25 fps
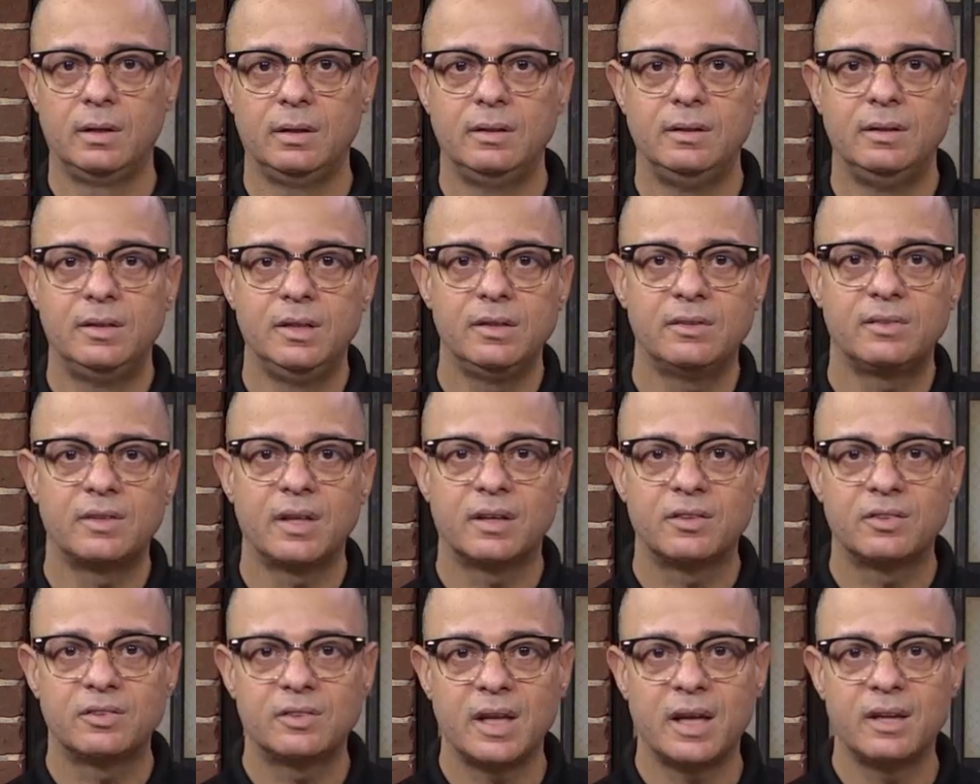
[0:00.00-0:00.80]
This
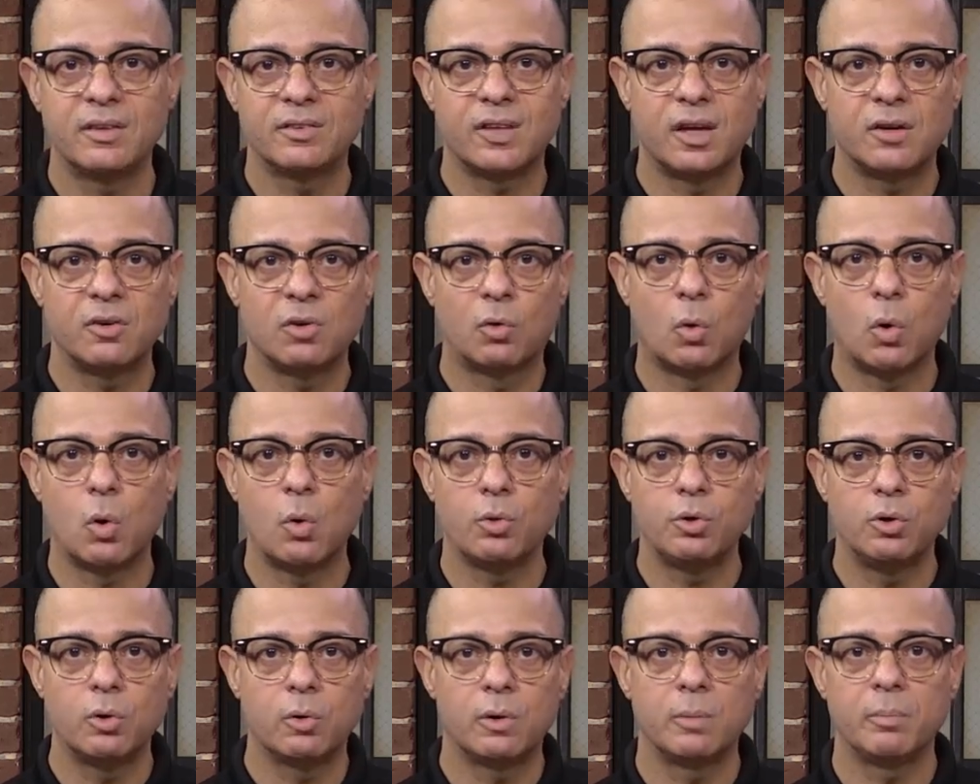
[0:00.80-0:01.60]
extends and
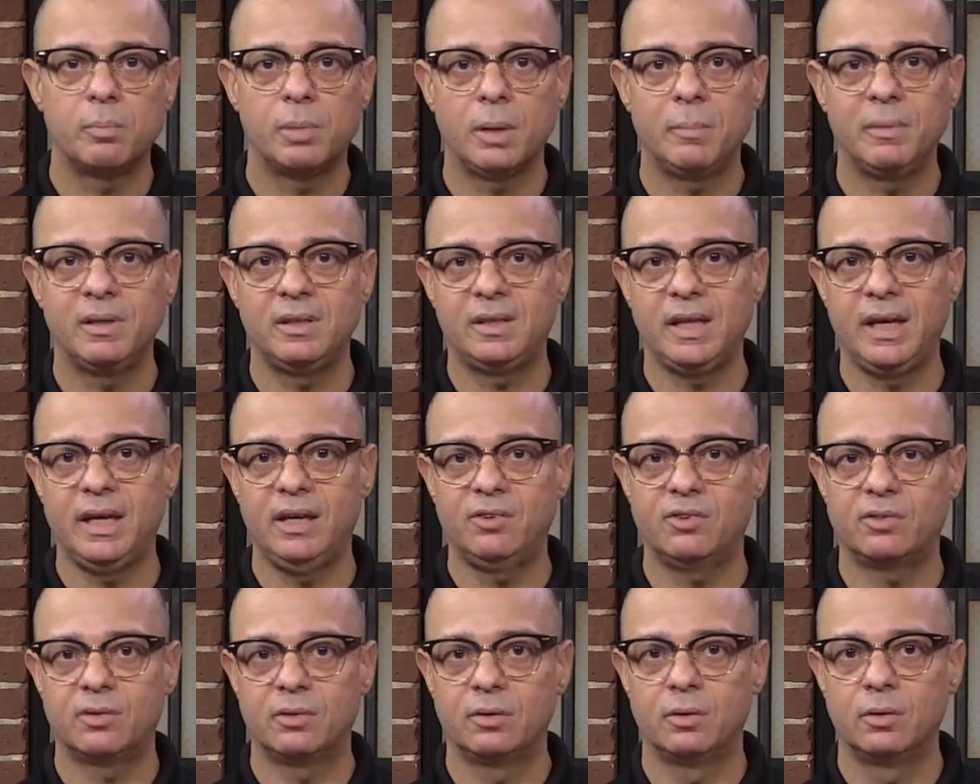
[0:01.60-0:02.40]
grows your
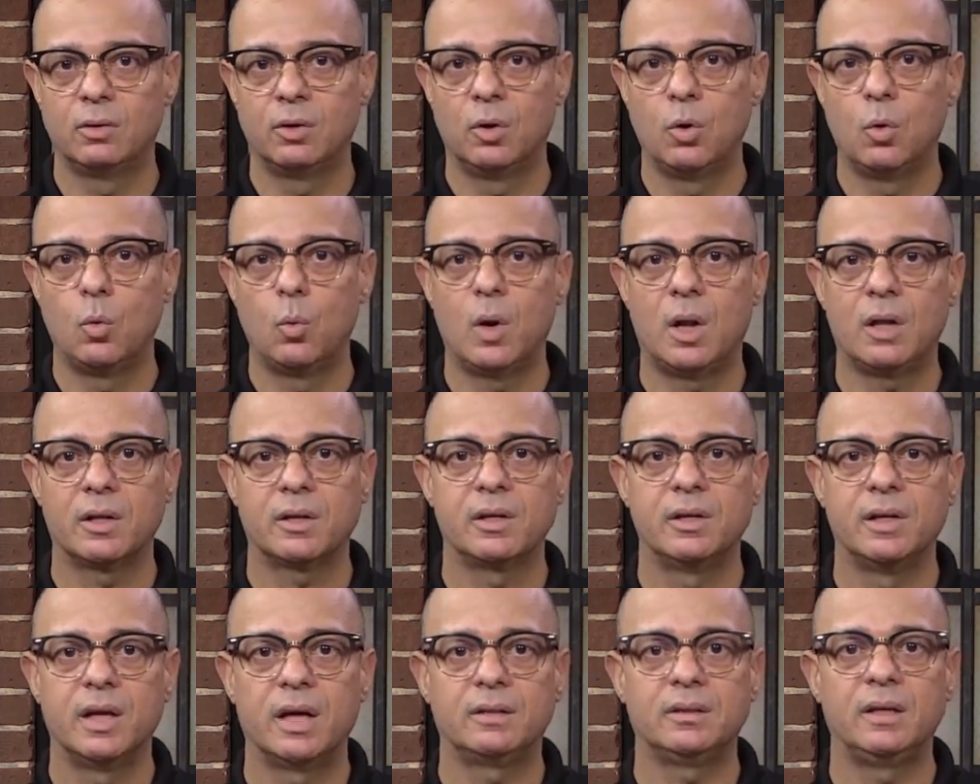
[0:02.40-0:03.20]
implementation while
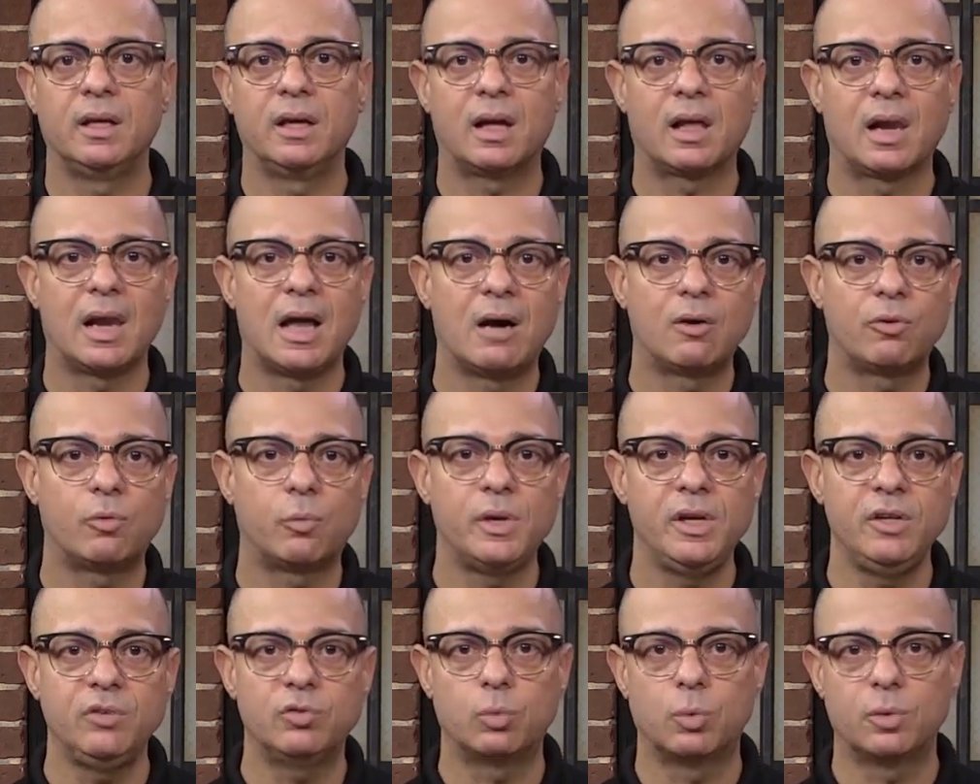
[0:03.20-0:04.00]
connecting cloud
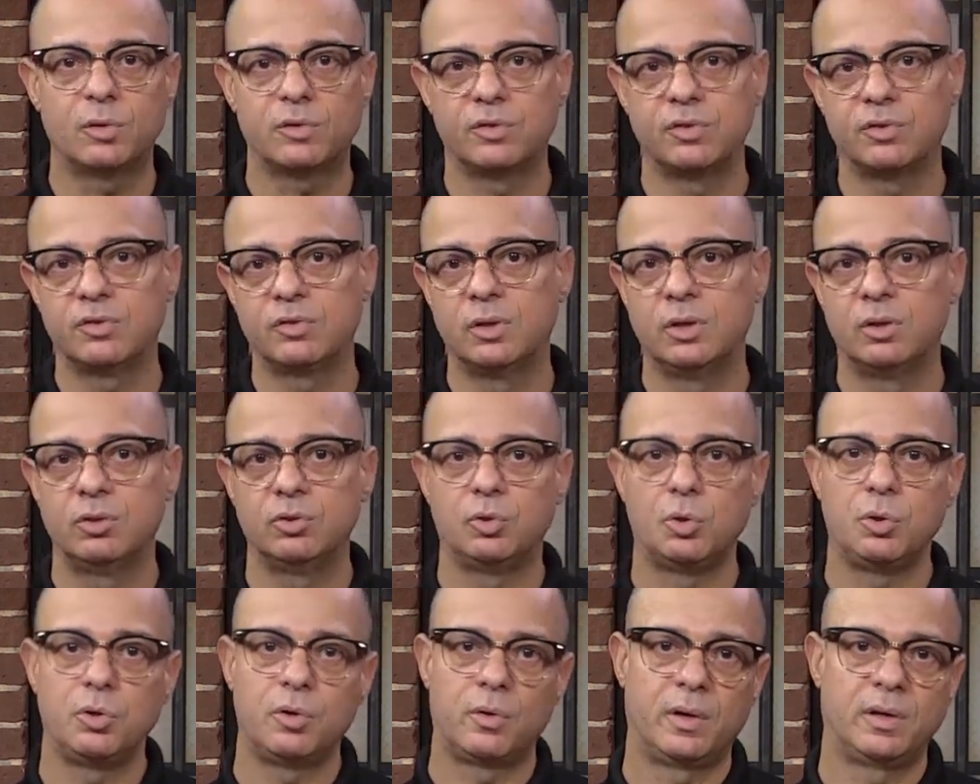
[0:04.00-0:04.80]
resources
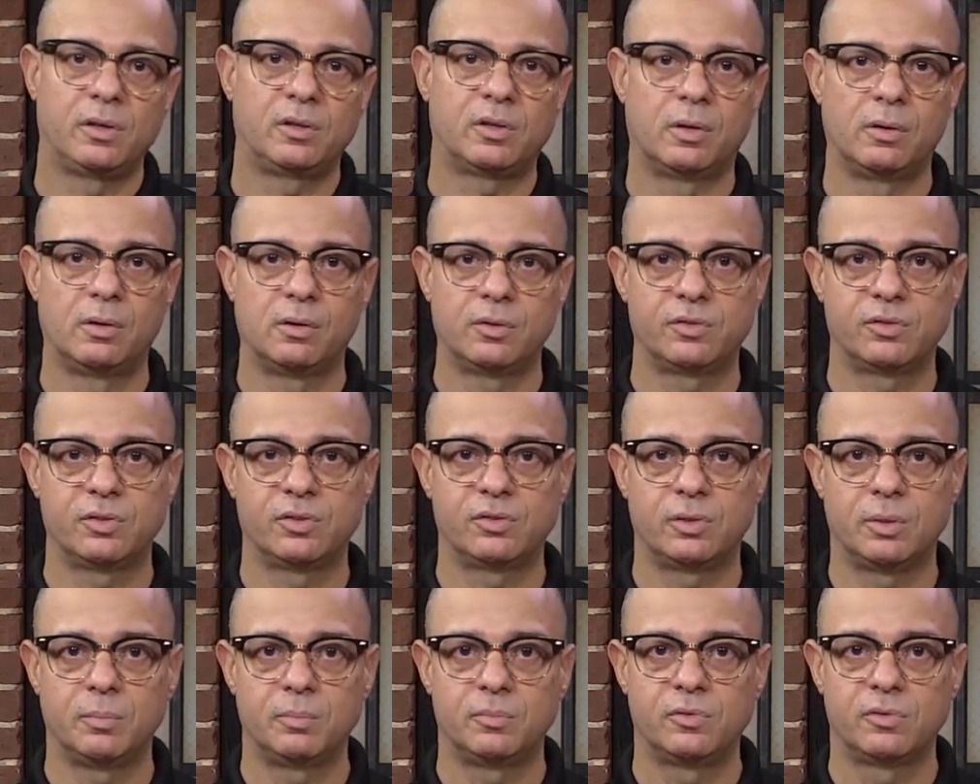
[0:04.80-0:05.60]
to your internal
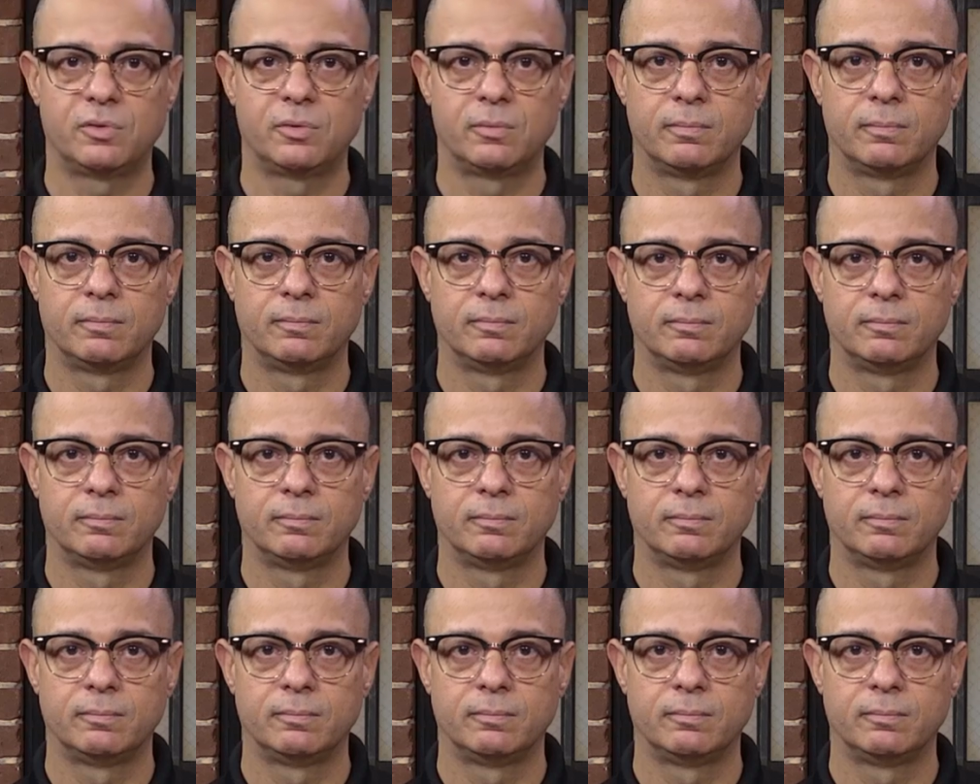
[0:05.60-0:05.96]
systems.